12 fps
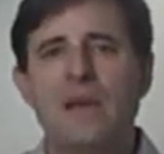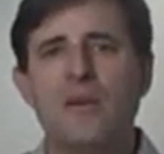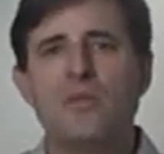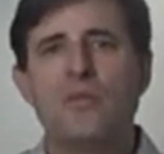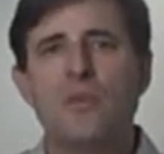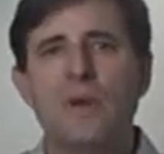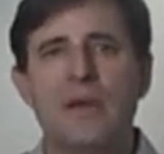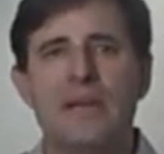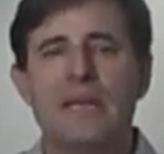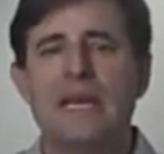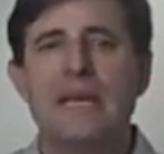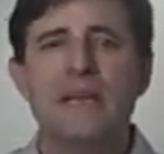And
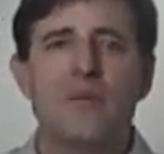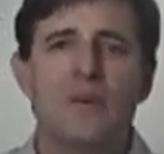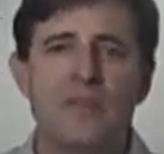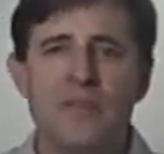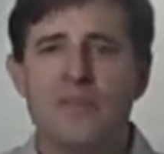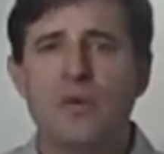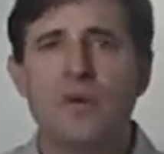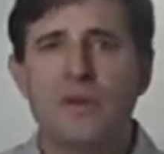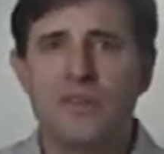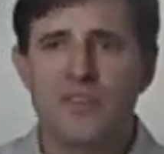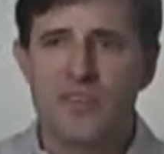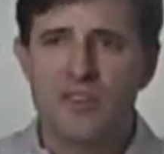when any one of these
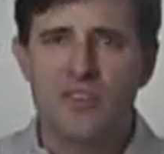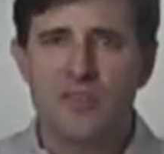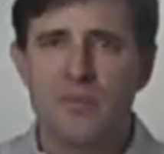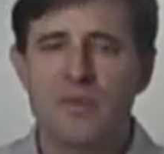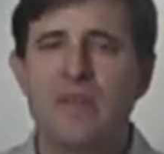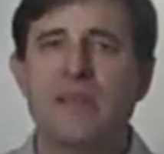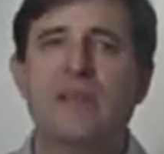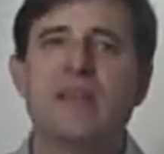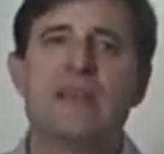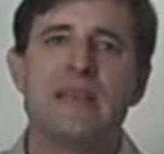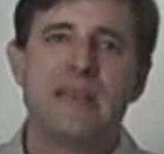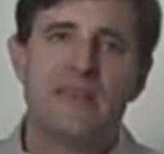organ systems
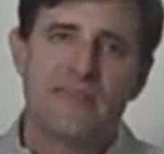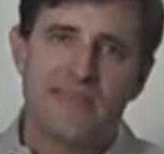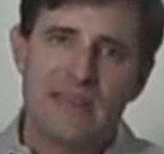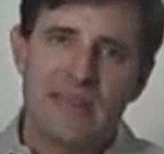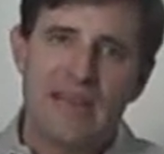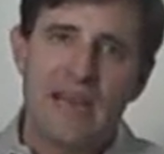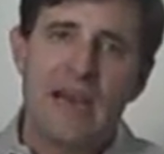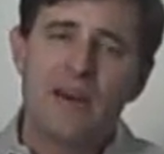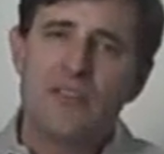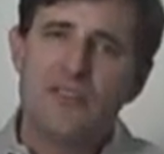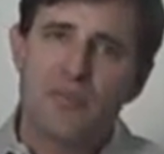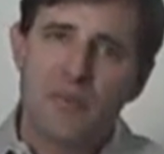gets
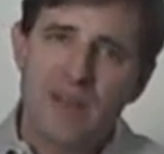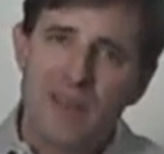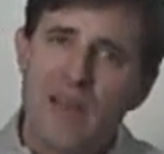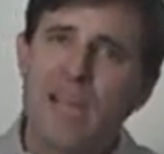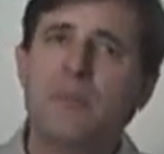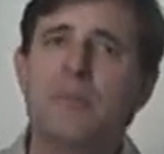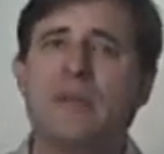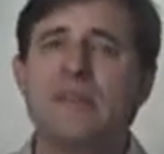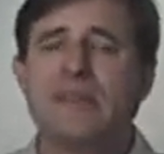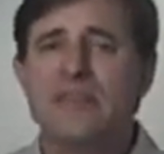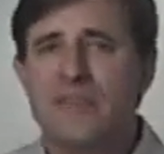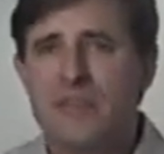out of
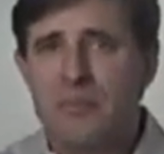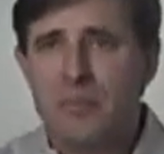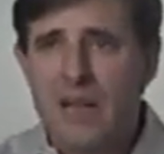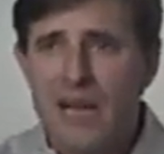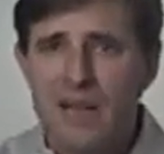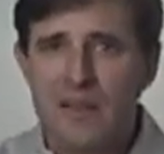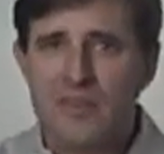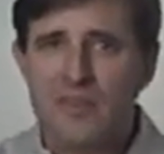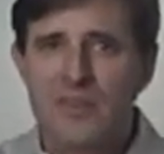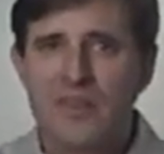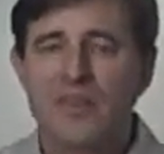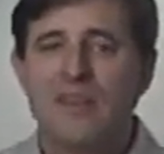alignment, gets
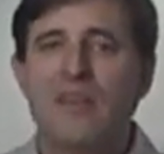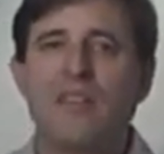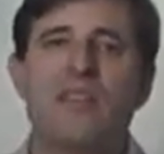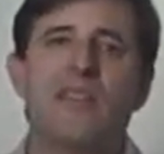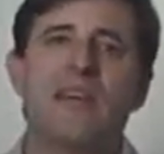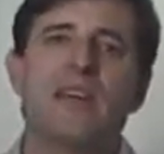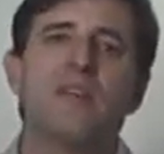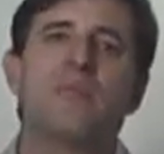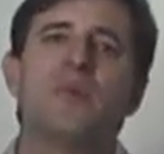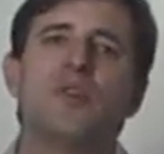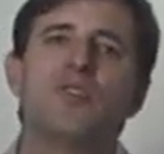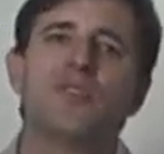imbalanced, then that
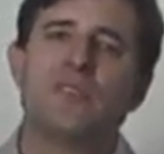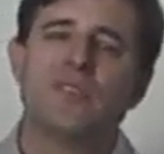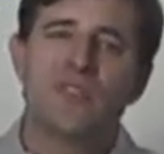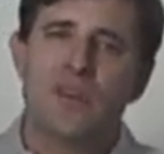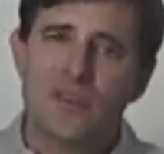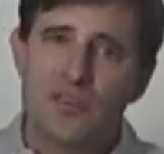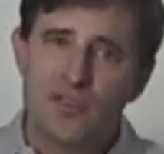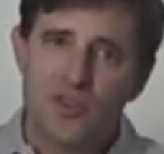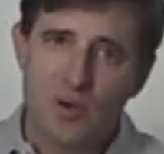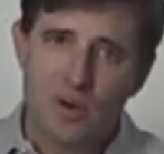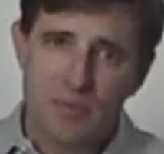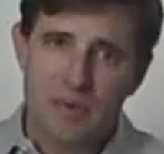emotion will start to
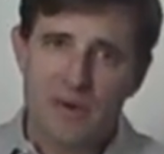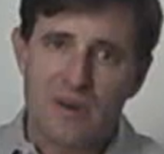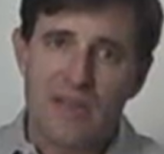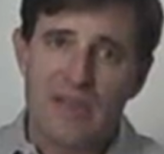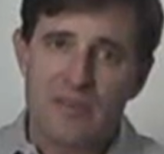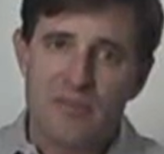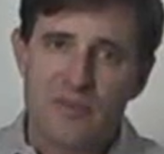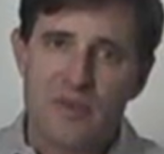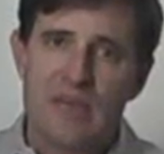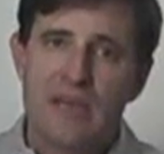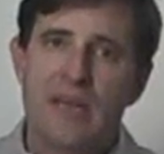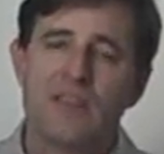show up in our life.